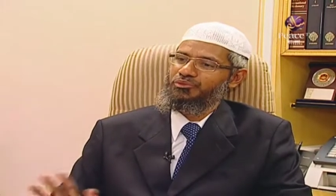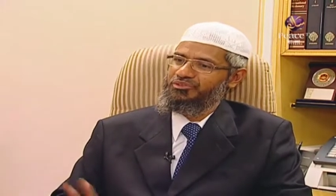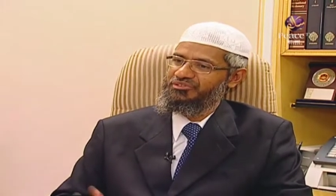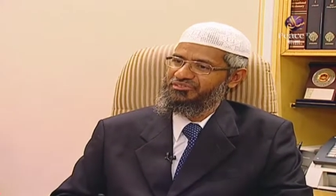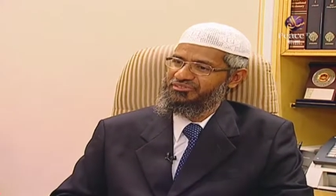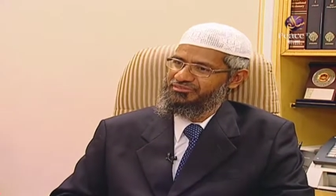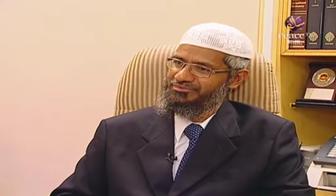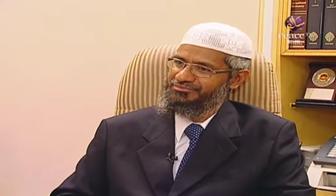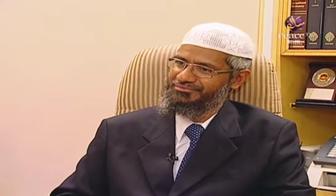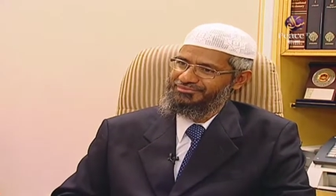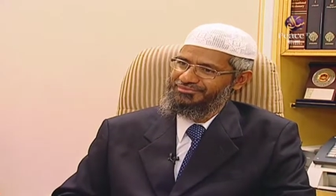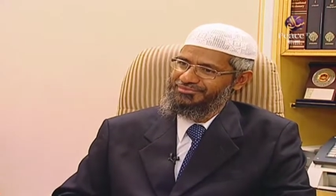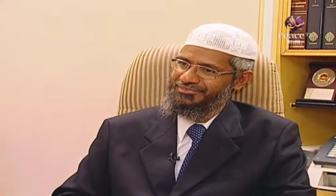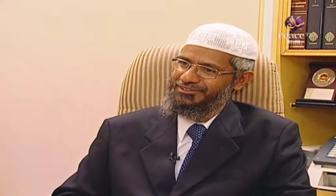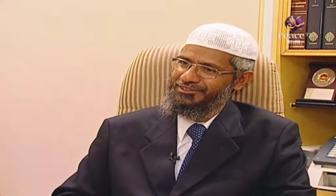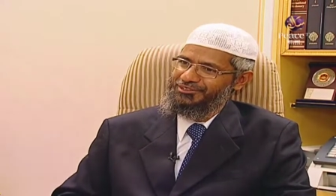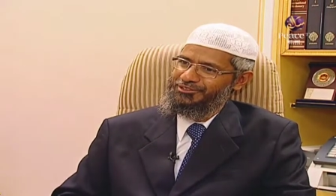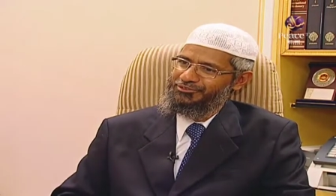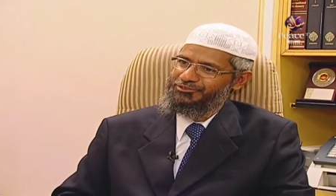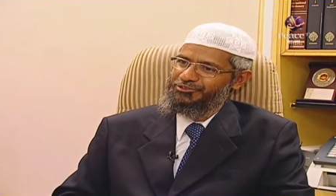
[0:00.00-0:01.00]
with notes.
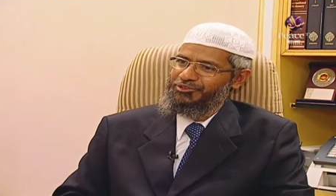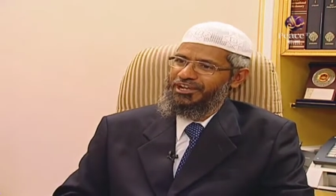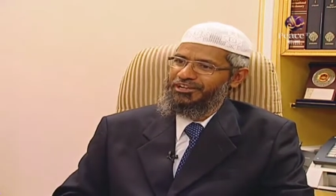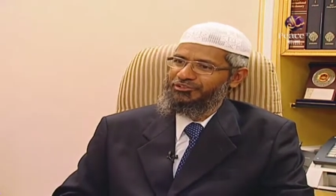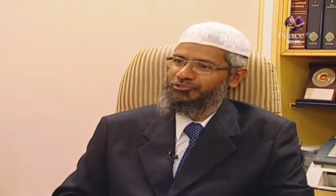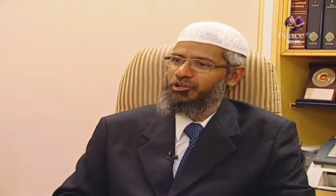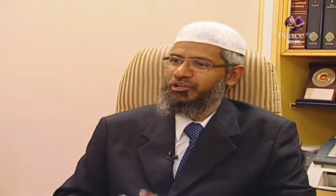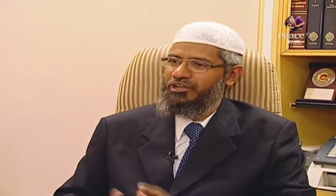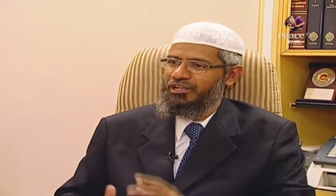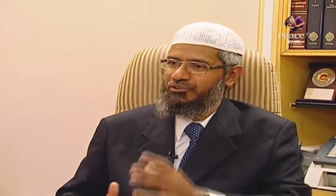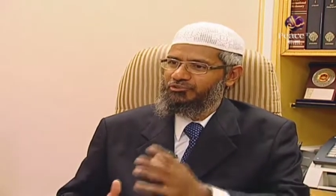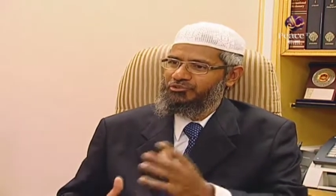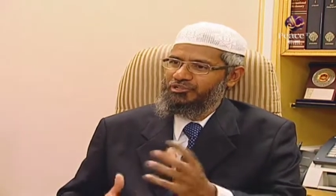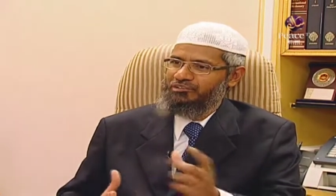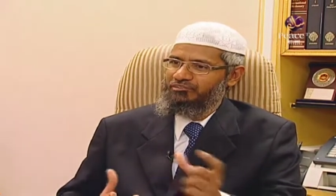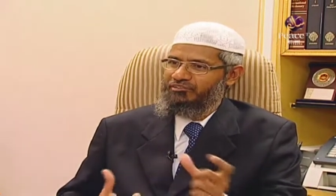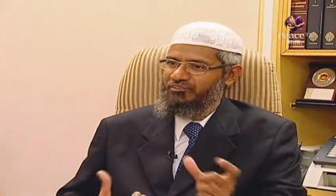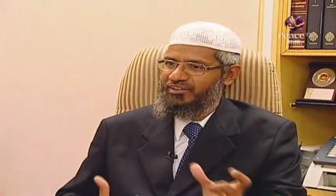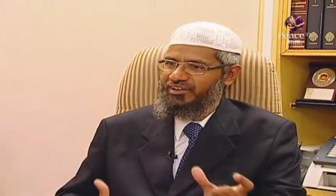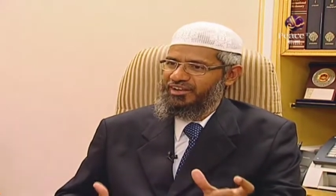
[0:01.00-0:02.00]
So I thought I
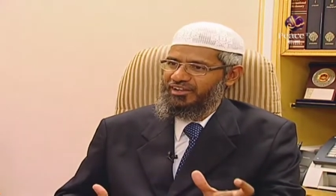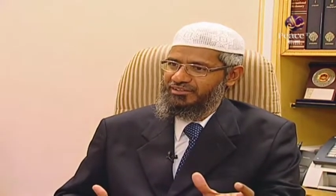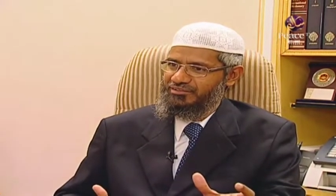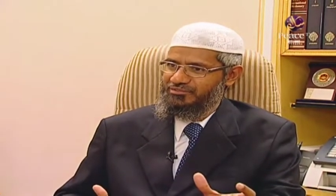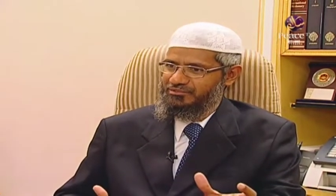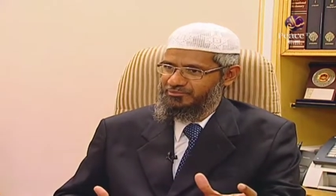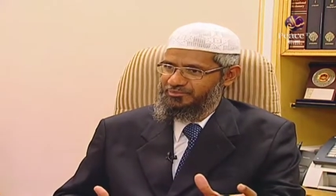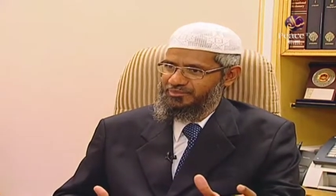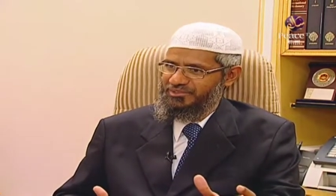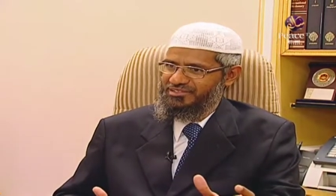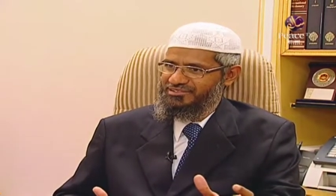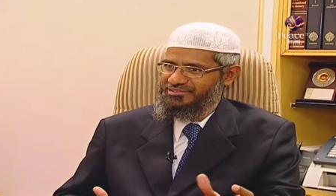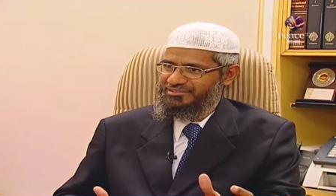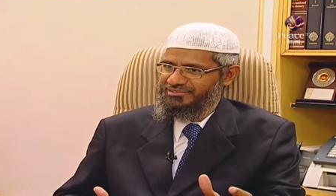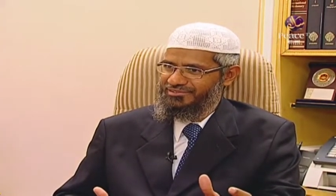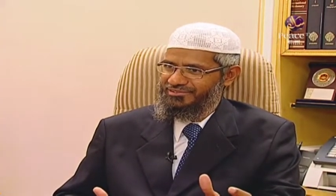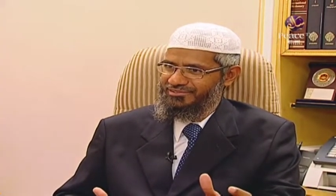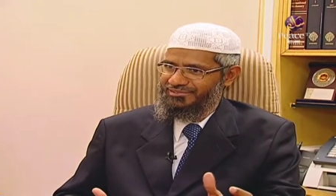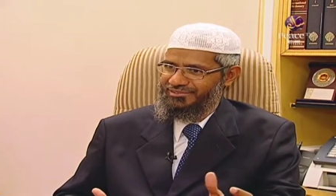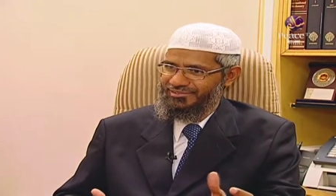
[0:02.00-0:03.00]
had to give a one-hour
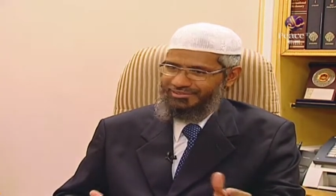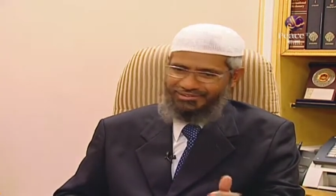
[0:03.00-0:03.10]
speech,